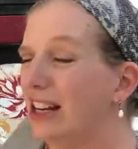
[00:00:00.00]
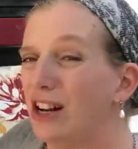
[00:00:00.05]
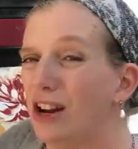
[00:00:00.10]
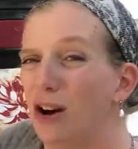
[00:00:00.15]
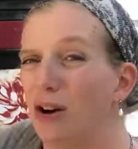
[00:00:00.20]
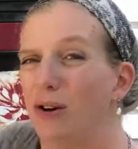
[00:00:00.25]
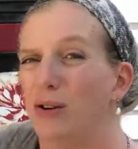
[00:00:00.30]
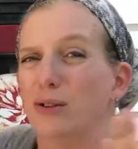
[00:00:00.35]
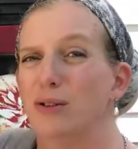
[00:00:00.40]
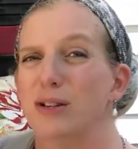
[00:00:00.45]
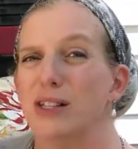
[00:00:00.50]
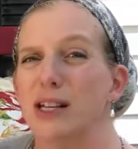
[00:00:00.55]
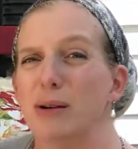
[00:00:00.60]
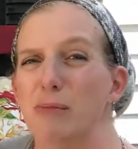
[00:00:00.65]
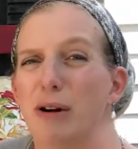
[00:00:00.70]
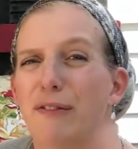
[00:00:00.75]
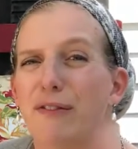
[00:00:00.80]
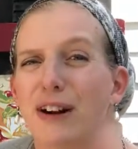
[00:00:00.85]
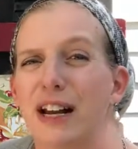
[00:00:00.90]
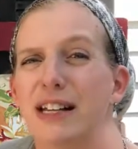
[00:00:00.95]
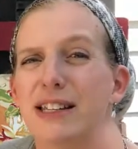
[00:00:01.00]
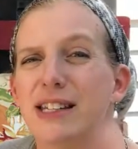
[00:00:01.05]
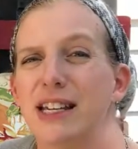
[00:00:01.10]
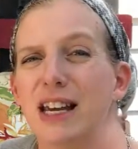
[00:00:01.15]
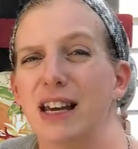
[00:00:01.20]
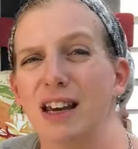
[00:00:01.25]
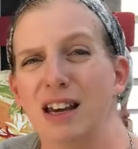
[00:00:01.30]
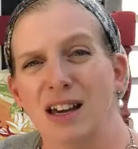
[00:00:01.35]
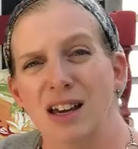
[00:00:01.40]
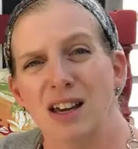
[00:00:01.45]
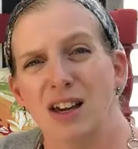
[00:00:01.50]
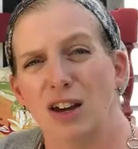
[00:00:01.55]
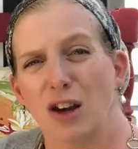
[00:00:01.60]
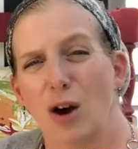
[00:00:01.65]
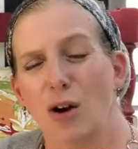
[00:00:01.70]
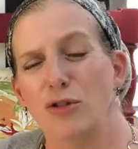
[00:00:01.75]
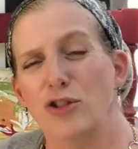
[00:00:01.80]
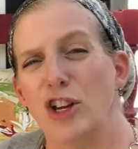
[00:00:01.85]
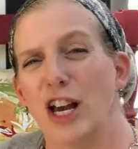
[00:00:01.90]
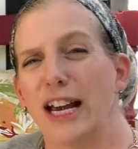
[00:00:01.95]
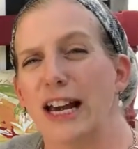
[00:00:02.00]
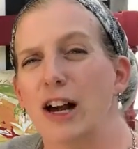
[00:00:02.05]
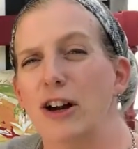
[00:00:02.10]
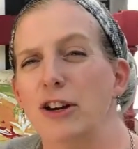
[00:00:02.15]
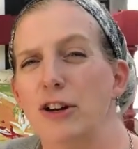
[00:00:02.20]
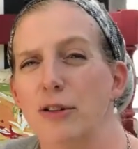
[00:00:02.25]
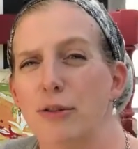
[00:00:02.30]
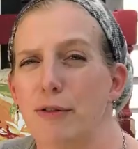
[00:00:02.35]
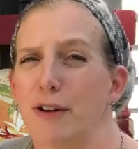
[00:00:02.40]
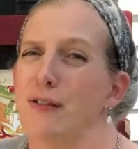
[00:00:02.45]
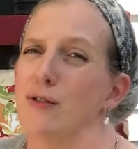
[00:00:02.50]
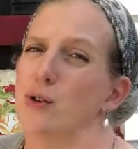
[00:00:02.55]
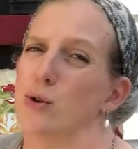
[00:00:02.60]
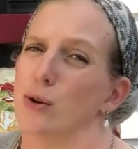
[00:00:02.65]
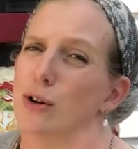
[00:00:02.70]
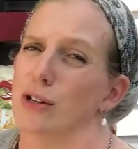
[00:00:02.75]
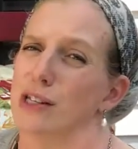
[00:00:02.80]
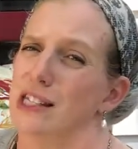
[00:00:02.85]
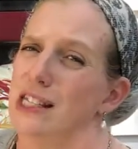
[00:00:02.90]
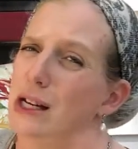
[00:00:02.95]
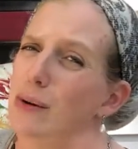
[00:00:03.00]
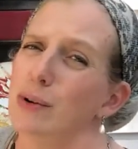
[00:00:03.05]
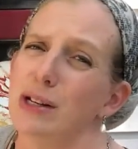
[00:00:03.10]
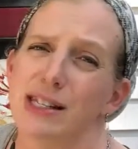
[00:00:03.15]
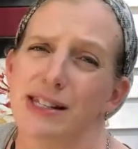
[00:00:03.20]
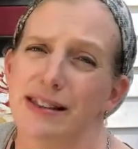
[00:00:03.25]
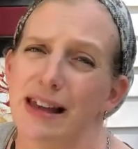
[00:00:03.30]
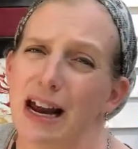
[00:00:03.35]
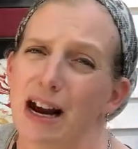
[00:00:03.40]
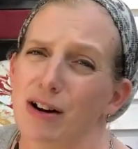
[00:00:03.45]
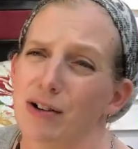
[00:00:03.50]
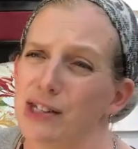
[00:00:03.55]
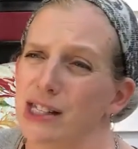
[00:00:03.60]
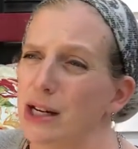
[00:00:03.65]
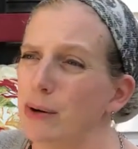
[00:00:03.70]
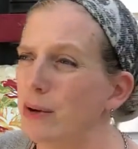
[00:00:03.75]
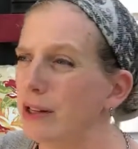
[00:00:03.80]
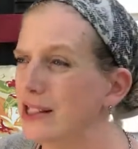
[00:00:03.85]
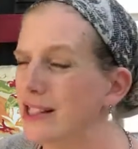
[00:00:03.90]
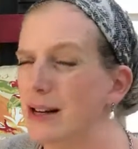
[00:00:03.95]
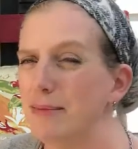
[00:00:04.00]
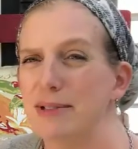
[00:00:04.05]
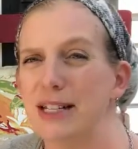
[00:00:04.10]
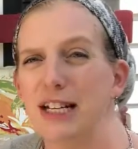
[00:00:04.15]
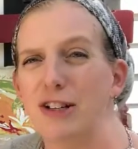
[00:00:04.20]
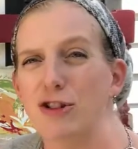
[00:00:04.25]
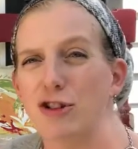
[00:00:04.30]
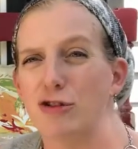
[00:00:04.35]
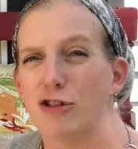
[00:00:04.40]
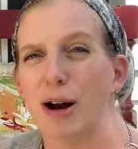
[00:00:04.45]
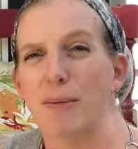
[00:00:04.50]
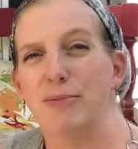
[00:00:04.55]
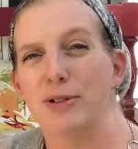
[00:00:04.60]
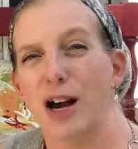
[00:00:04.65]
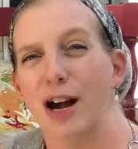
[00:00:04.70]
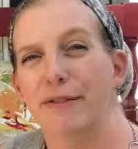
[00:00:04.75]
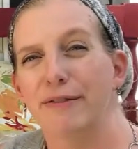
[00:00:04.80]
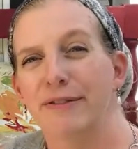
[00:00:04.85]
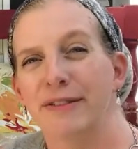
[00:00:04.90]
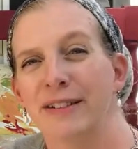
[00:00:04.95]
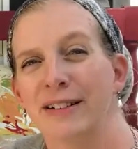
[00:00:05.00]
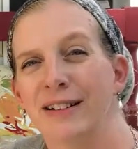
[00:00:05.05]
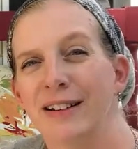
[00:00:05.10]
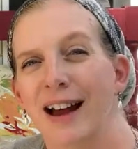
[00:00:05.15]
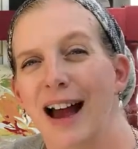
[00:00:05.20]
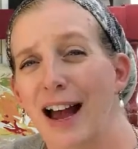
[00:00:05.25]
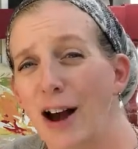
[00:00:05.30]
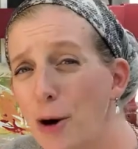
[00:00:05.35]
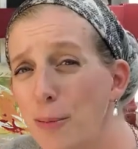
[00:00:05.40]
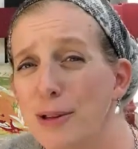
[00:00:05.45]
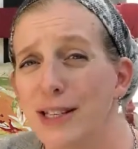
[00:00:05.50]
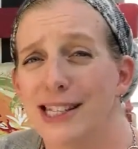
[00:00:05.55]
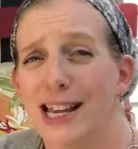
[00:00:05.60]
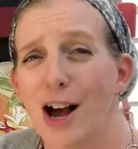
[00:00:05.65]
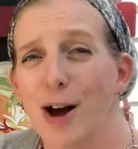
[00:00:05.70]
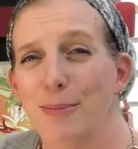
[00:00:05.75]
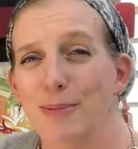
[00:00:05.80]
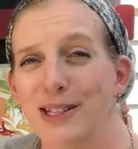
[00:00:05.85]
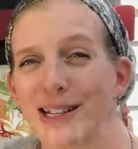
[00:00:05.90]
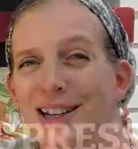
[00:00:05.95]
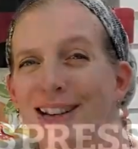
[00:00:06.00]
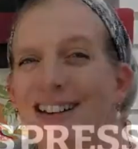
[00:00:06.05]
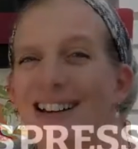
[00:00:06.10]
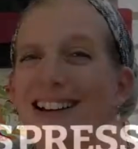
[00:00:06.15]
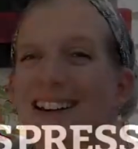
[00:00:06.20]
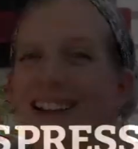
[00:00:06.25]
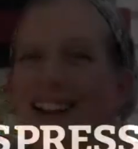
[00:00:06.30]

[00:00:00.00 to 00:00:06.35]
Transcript: you know, somewhere fancy. Go check out your thrift stores, see what's there, see what some teacher dropped off. I hope this helped.